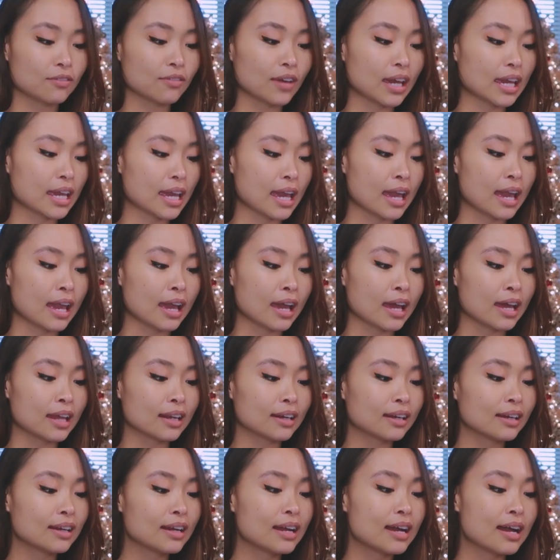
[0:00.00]
if I
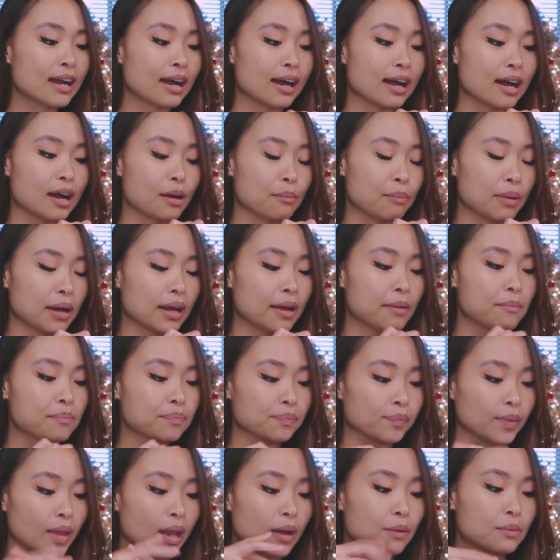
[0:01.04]
can, but
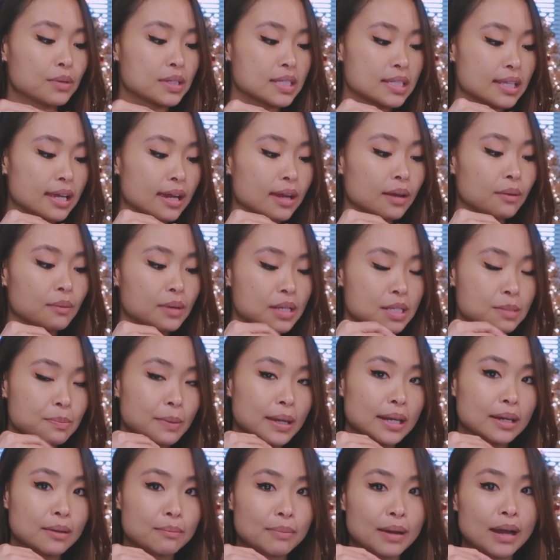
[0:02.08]
I would say we
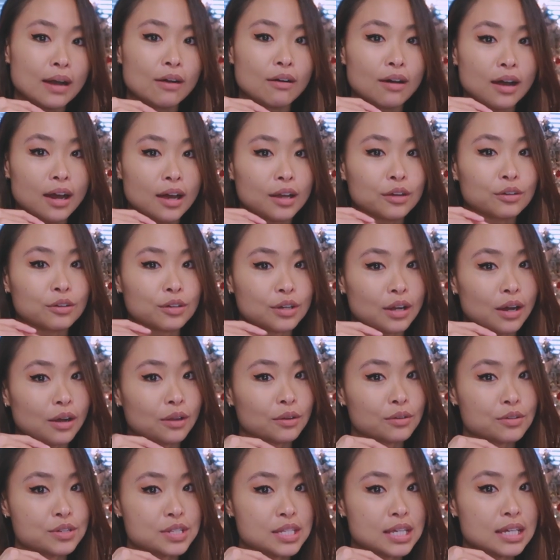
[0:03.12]
spend about
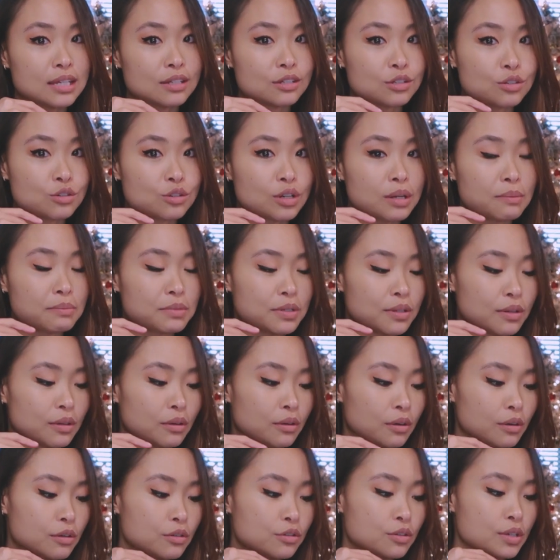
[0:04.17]
$100 each trip to the
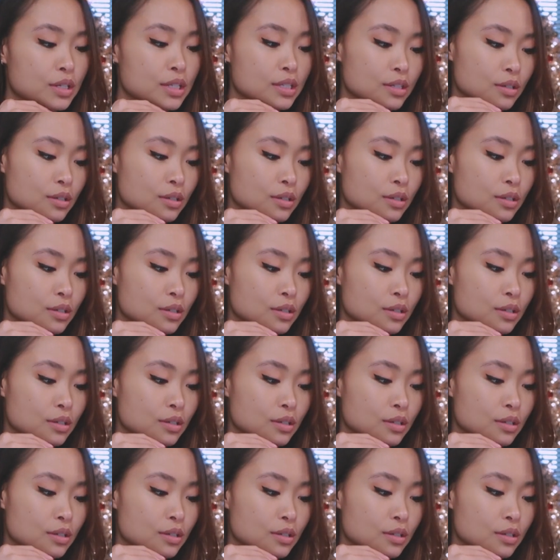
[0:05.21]
grocery